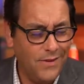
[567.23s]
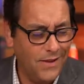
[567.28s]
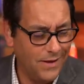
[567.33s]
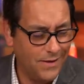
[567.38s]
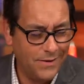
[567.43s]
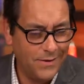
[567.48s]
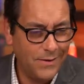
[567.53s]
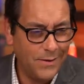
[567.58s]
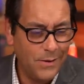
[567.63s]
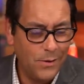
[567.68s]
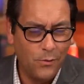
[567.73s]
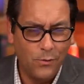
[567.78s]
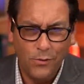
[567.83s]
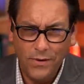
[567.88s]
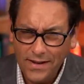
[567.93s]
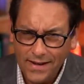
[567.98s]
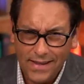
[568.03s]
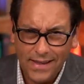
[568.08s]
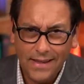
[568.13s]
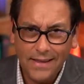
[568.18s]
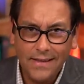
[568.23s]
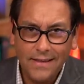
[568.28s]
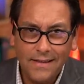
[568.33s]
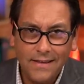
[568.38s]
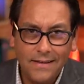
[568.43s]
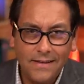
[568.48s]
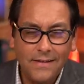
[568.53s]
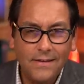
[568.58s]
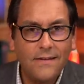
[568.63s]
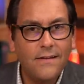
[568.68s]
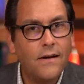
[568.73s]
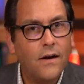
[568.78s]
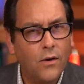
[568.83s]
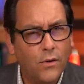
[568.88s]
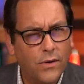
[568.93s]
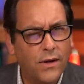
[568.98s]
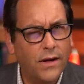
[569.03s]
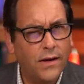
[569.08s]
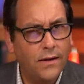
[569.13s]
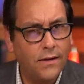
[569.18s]
like, really?
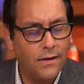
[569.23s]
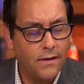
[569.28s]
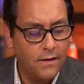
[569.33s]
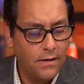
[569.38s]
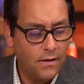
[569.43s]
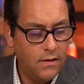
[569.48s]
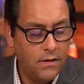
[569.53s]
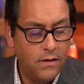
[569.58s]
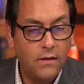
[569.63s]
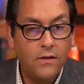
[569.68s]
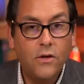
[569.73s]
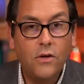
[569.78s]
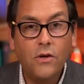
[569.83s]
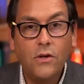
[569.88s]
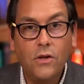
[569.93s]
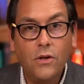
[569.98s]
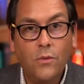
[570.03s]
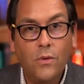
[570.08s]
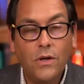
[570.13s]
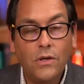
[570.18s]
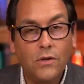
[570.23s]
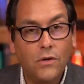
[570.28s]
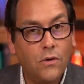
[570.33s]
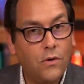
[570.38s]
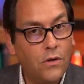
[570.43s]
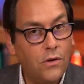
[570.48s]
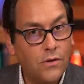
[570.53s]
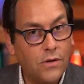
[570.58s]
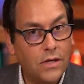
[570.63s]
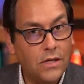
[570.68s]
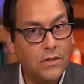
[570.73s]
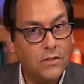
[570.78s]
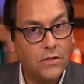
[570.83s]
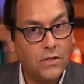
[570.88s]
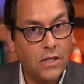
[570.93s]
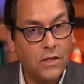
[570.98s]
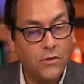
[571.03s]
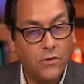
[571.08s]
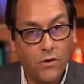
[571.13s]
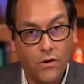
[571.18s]
Okay, go. You know what? Go to your kid's
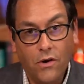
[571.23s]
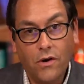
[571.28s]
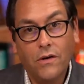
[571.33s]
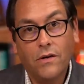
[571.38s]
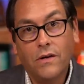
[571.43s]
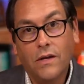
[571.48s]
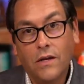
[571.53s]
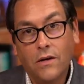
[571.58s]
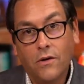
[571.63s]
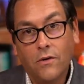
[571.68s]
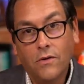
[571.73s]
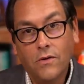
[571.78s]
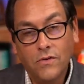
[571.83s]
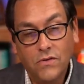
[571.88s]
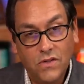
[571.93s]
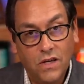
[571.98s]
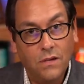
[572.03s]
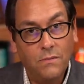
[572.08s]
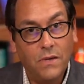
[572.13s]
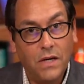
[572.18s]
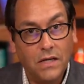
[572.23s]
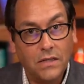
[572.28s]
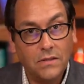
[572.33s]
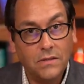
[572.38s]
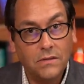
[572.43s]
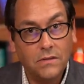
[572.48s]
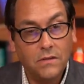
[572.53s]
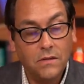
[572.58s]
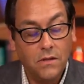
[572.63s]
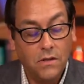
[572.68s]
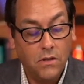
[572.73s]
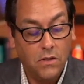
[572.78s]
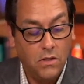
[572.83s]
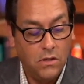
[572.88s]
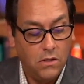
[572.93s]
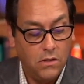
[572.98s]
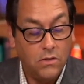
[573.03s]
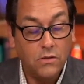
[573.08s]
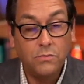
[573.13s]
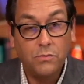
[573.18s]
kindergarten and go in the sandbox
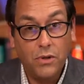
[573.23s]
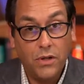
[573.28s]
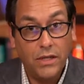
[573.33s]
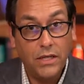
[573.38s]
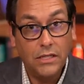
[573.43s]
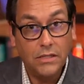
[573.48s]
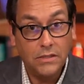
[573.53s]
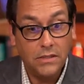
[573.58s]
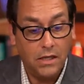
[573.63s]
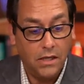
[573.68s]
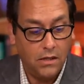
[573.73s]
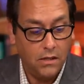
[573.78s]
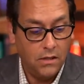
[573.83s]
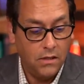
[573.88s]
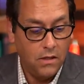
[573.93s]
there's plenty of sand.